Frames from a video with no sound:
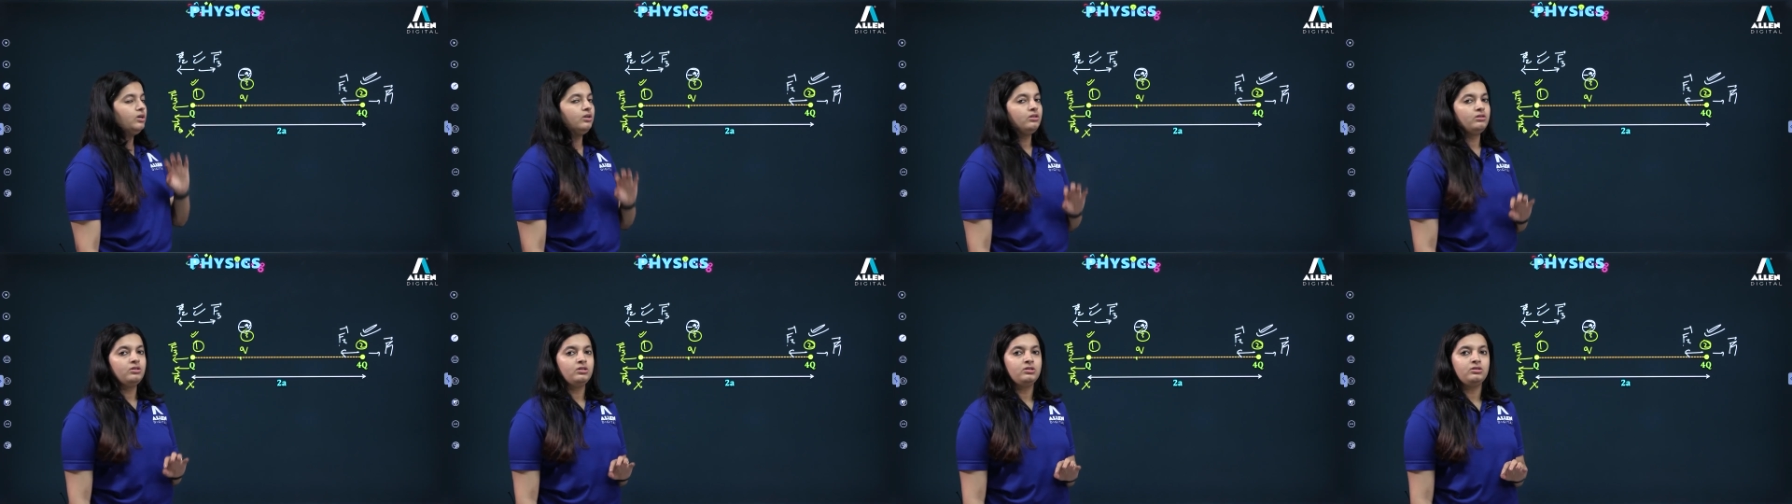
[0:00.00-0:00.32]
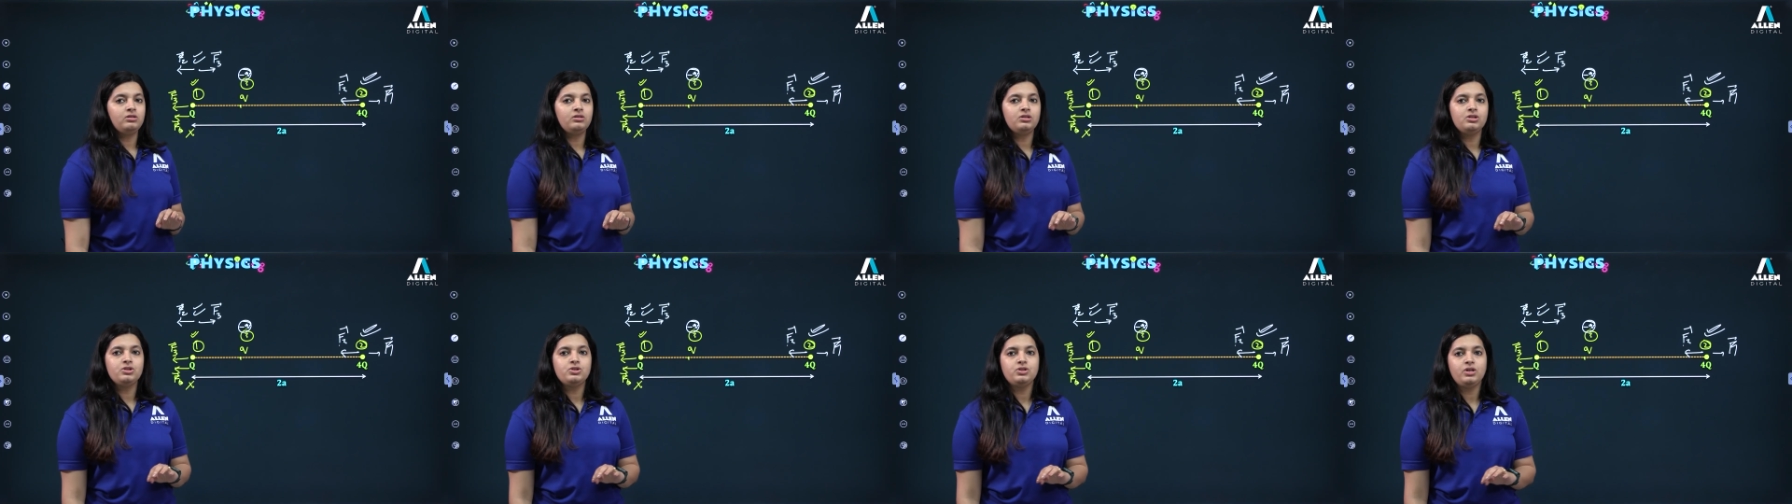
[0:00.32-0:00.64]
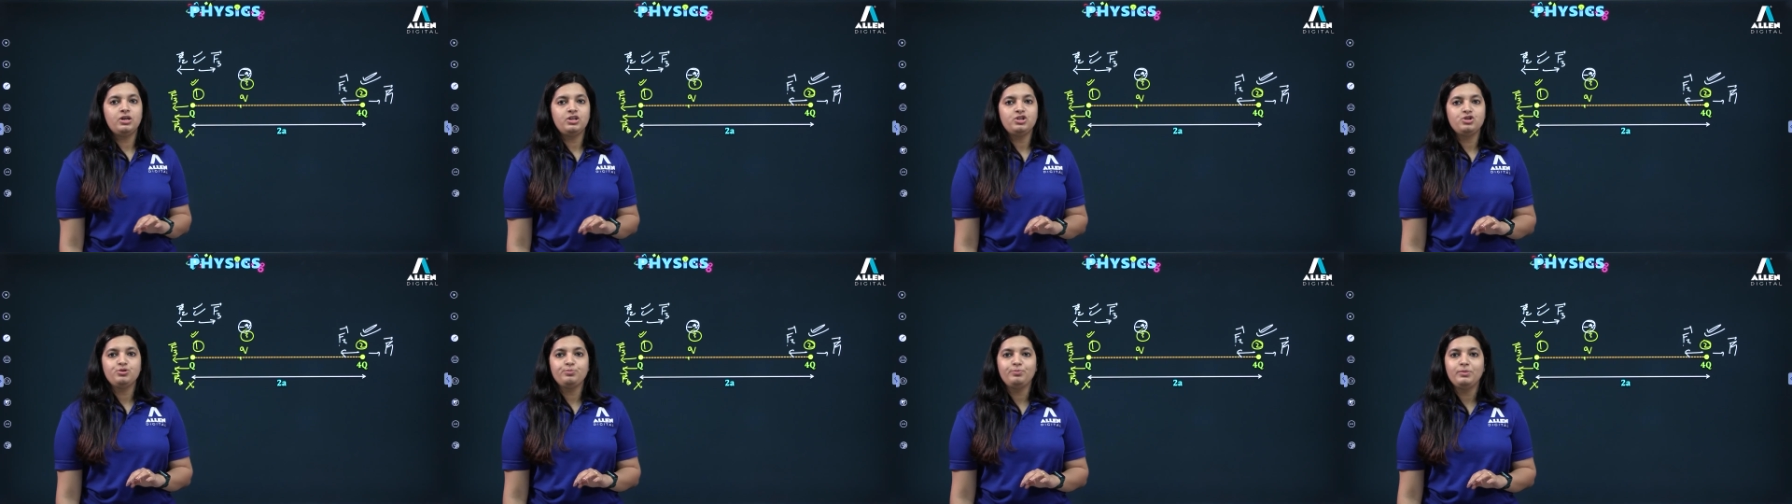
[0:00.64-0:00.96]
The third
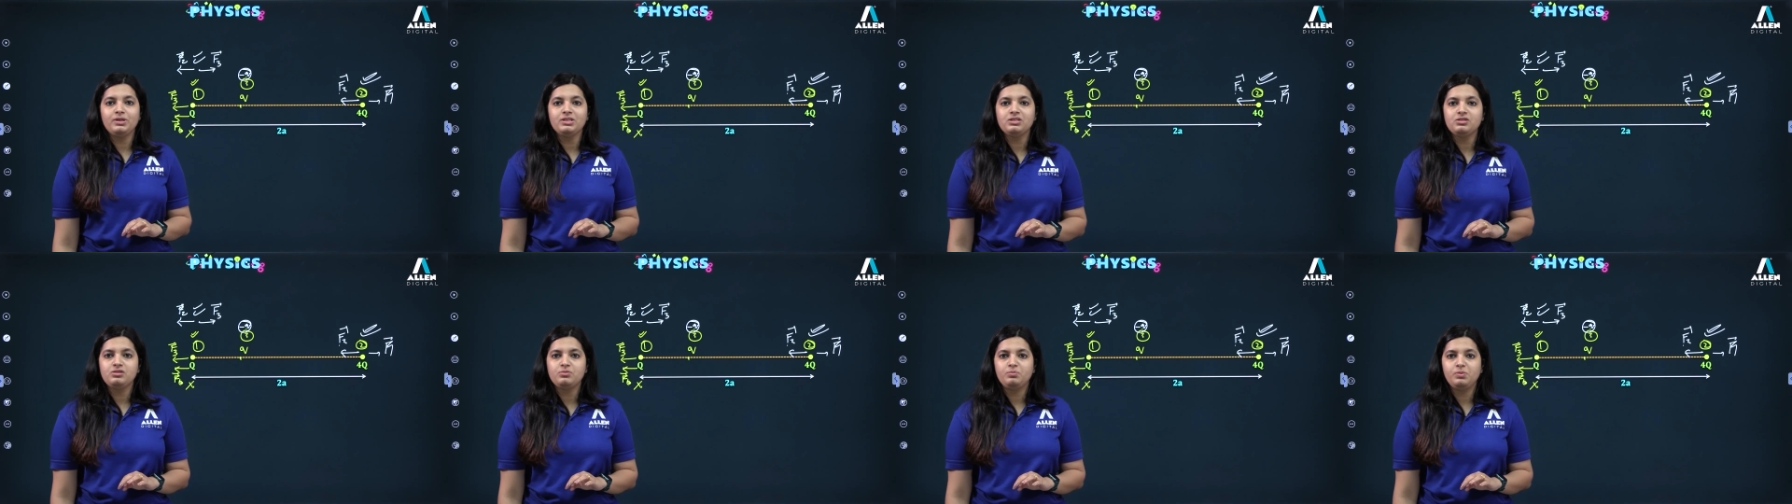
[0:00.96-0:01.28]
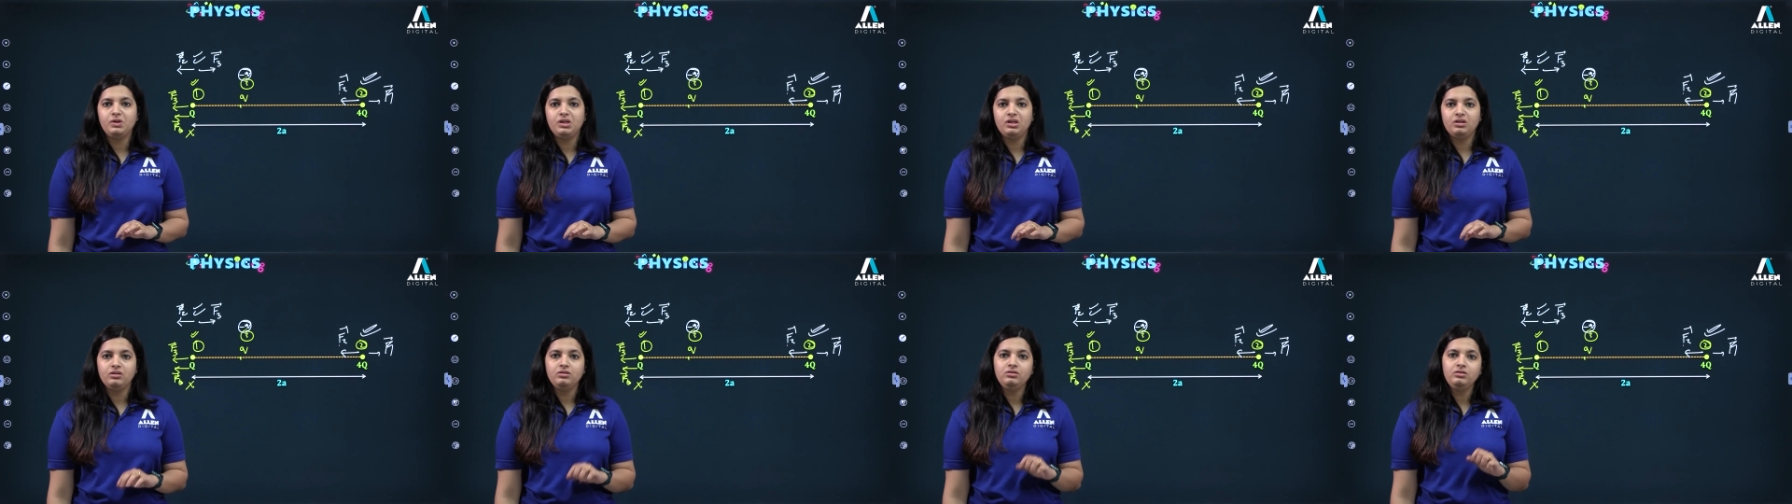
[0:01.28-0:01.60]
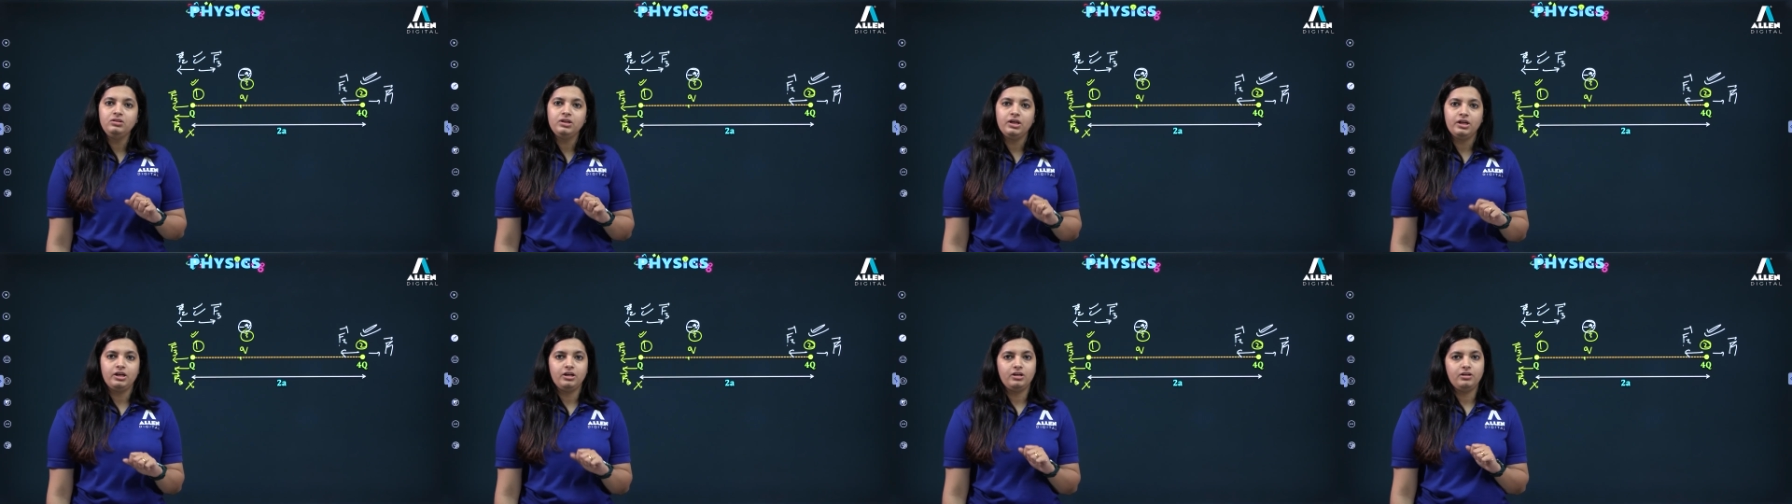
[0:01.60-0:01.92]
charge must be
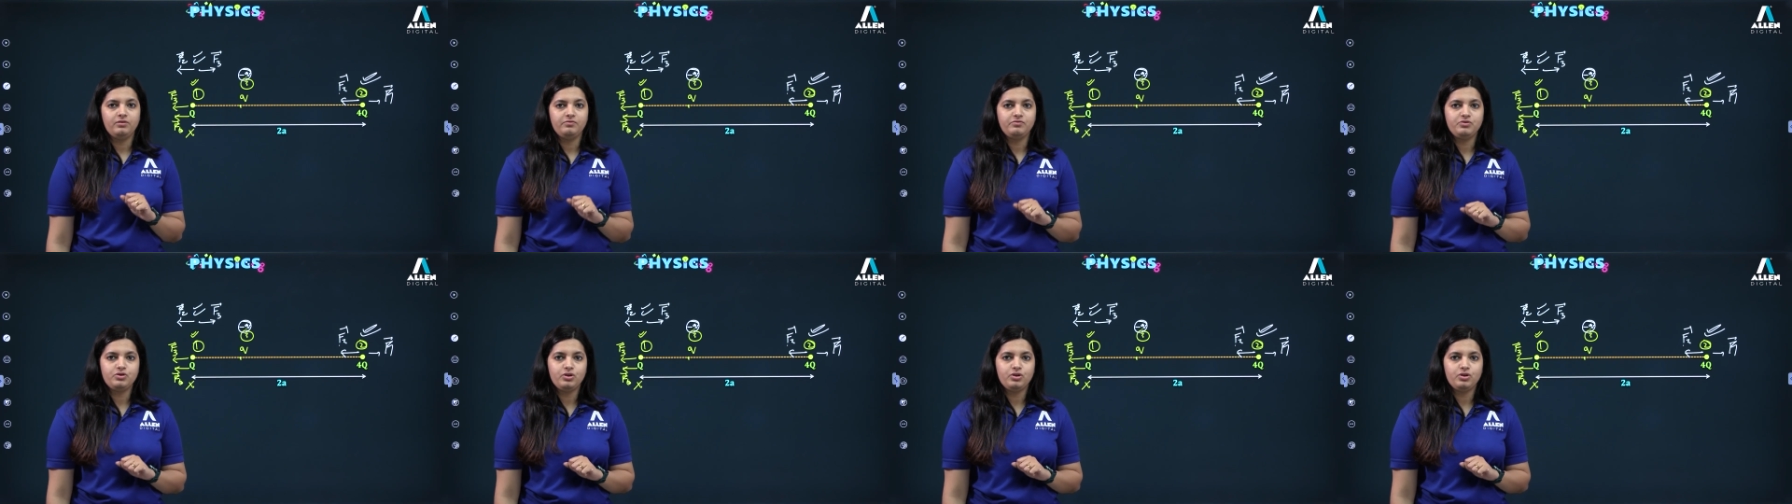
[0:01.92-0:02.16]
a negative